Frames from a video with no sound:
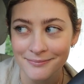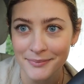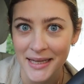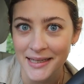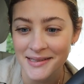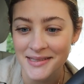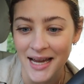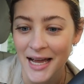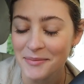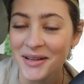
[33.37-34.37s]
me
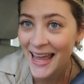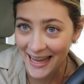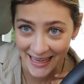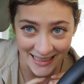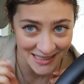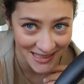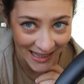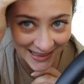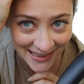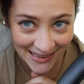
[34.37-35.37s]
time, and
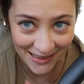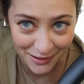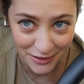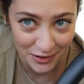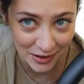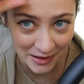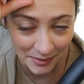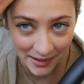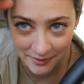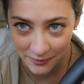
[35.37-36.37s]
I need it, because look at
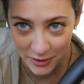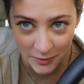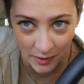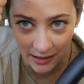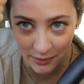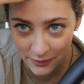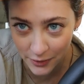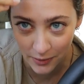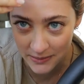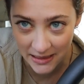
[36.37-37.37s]
my, first of all, I don't even
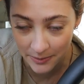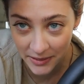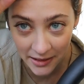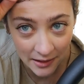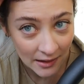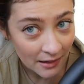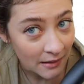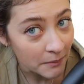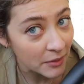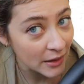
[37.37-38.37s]
know what's happening here,
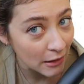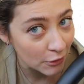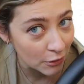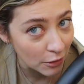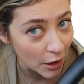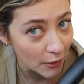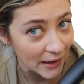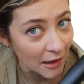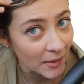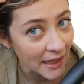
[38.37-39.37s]
but look how
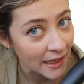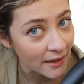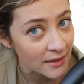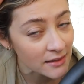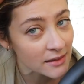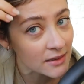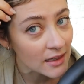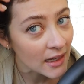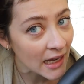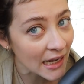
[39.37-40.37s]
grown out my hair is.
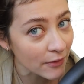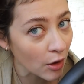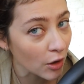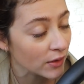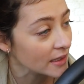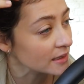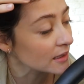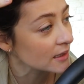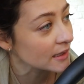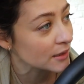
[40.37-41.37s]
I have all these
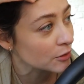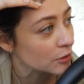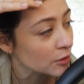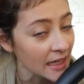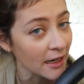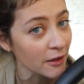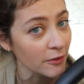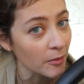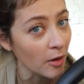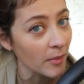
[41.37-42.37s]
little hair
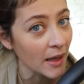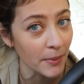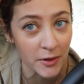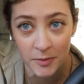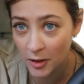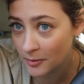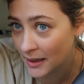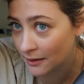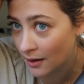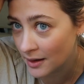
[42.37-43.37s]
from all my postpartum
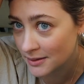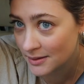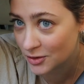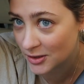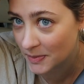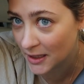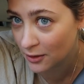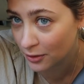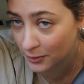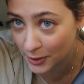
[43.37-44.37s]
hair loss just
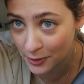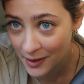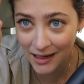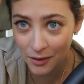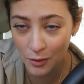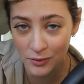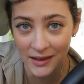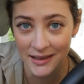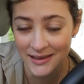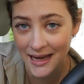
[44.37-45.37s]
peeking through. Not
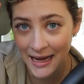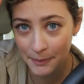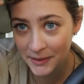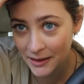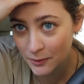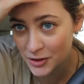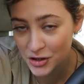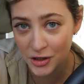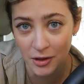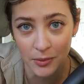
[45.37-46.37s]
only is that happening,
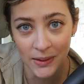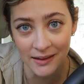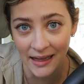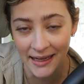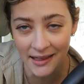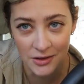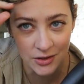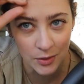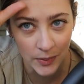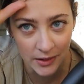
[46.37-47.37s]
which you know we like, it's
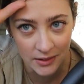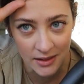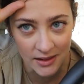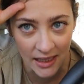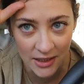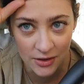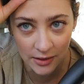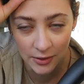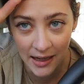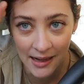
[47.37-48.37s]
just a weird stage
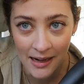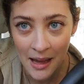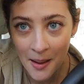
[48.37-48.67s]
that they're at,